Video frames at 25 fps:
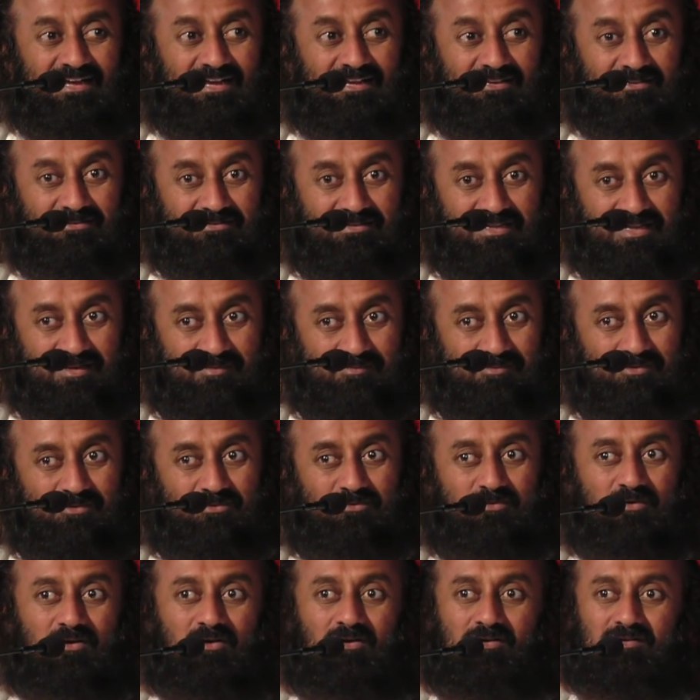And then
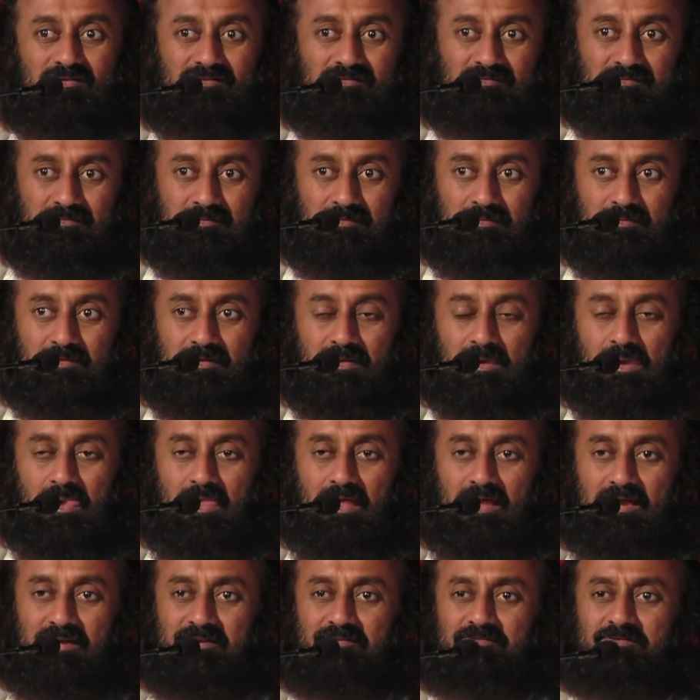move on.
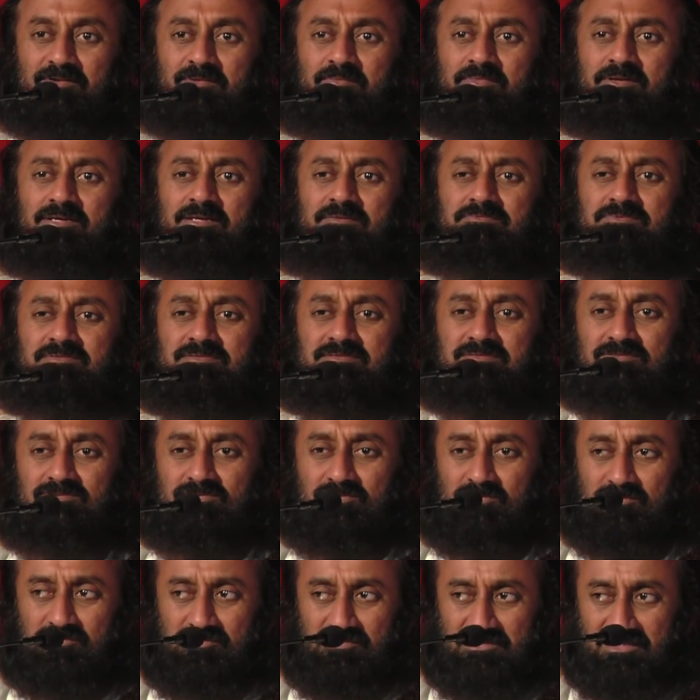And if it becomes
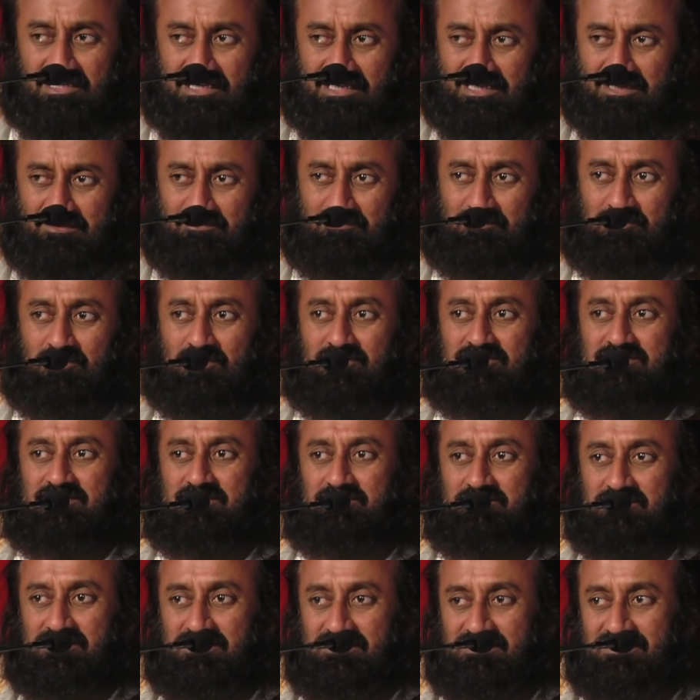totally
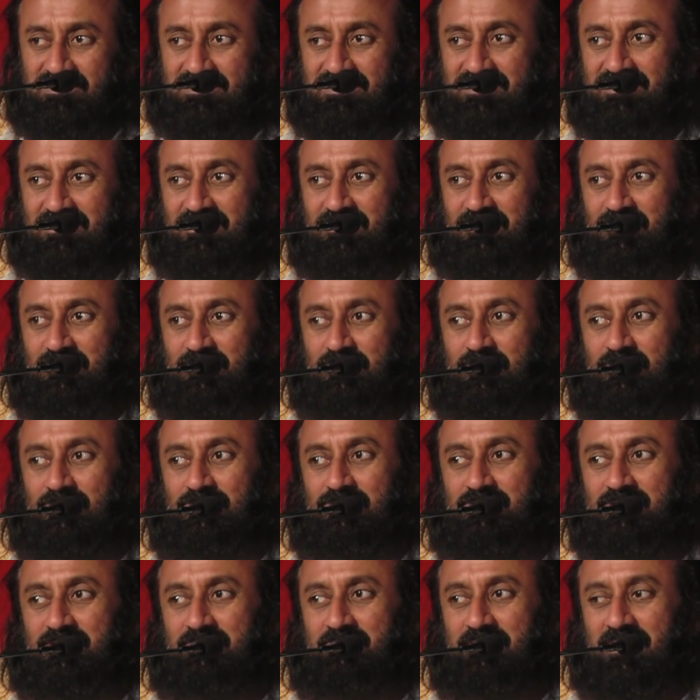impossible, go
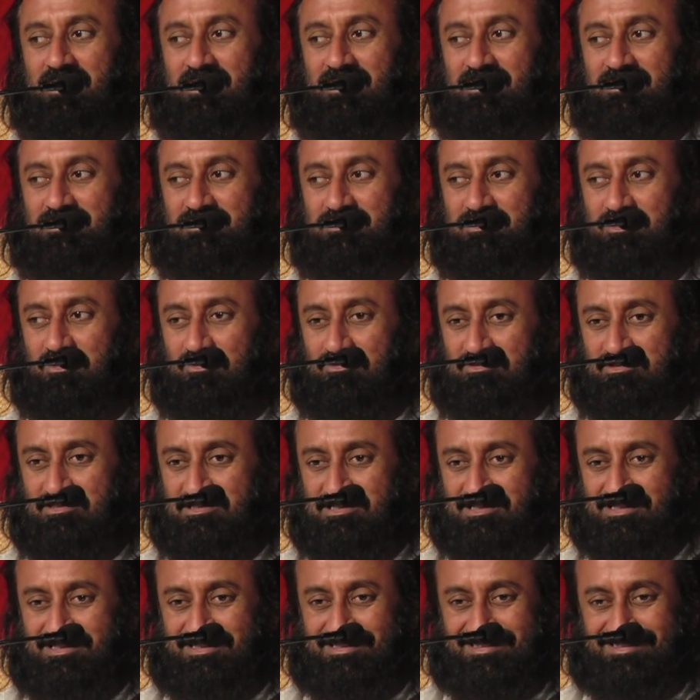to a marriage
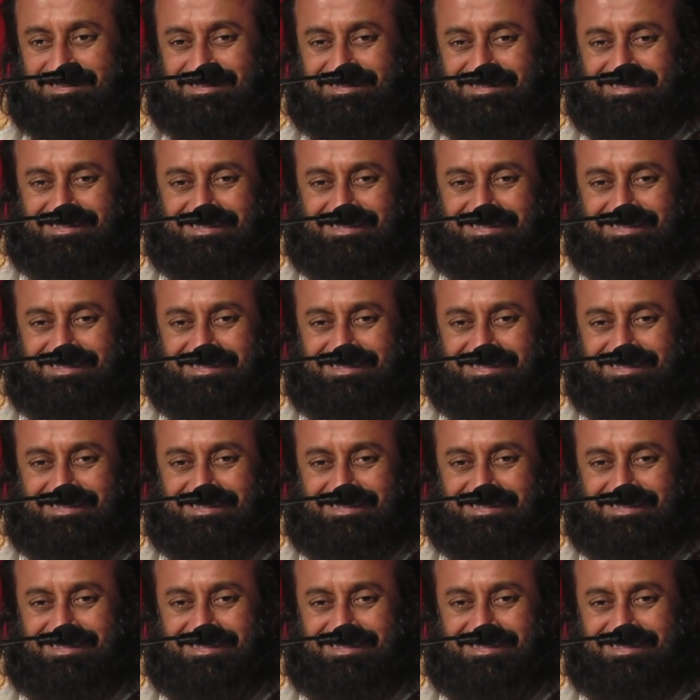counselor.